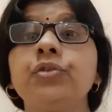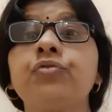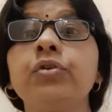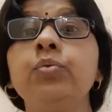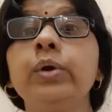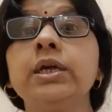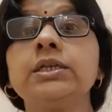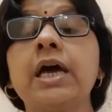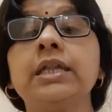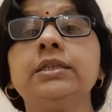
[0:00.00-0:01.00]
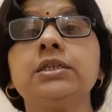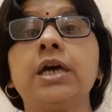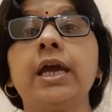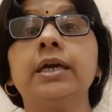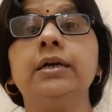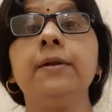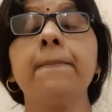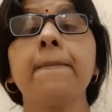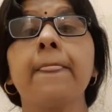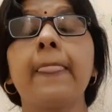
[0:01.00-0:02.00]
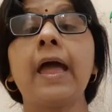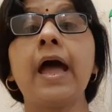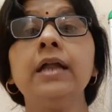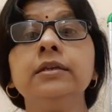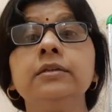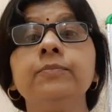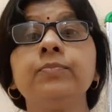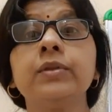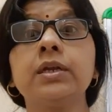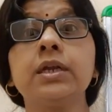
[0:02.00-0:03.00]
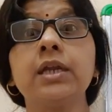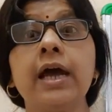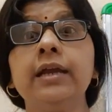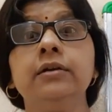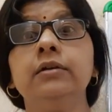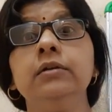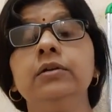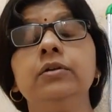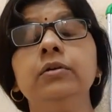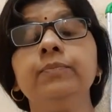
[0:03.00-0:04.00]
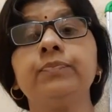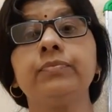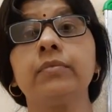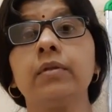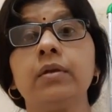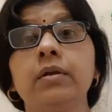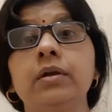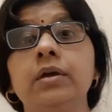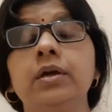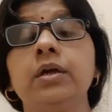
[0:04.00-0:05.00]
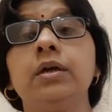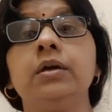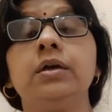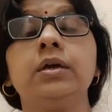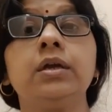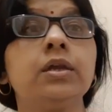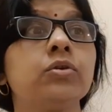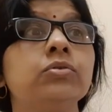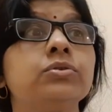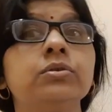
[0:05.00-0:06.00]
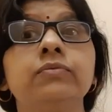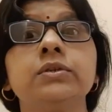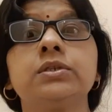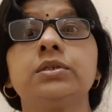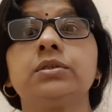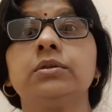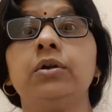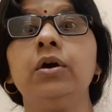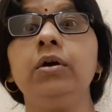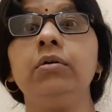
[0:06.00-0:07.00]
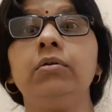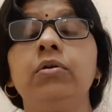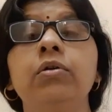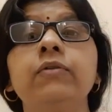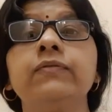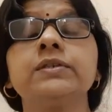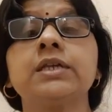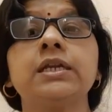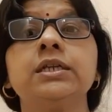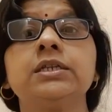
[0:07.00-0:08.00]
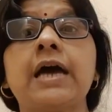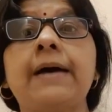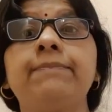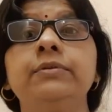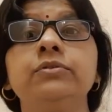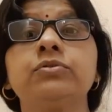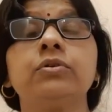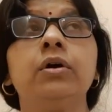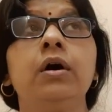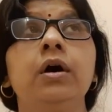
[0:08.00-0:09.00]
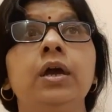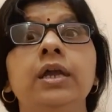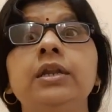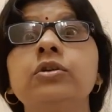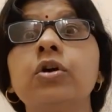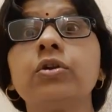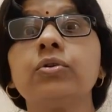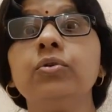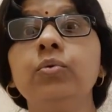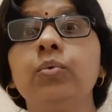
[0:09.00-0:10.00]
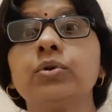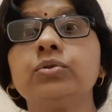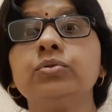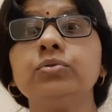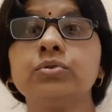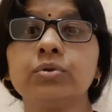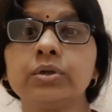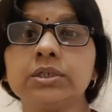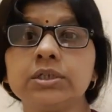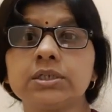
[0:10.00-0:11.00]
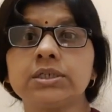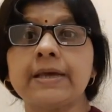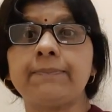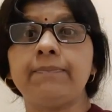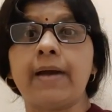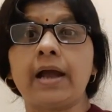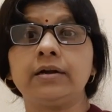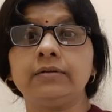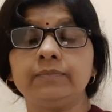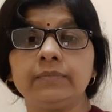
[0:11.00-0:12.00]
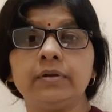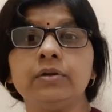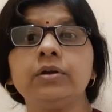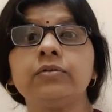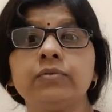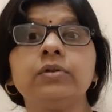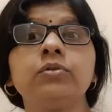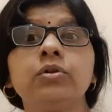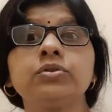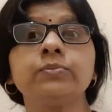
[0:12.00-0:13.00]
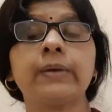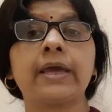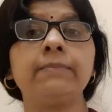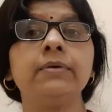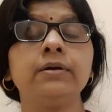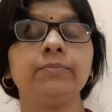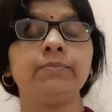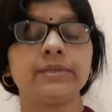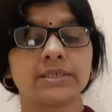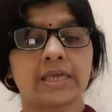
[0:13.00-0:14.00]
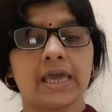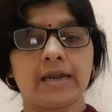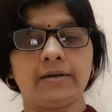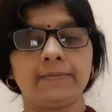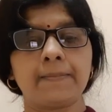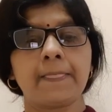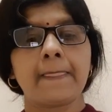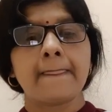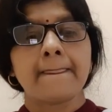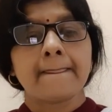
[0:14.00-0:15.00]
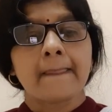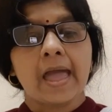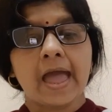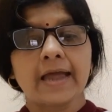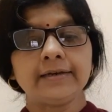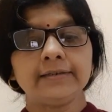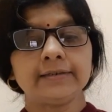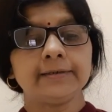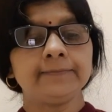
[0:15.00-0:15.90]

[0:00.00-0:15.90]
threw it at the tiger. And the tiger, it also was, all of a sudden it happened, so it did not know what to do, so it just stepped back, it also became a bit scared. And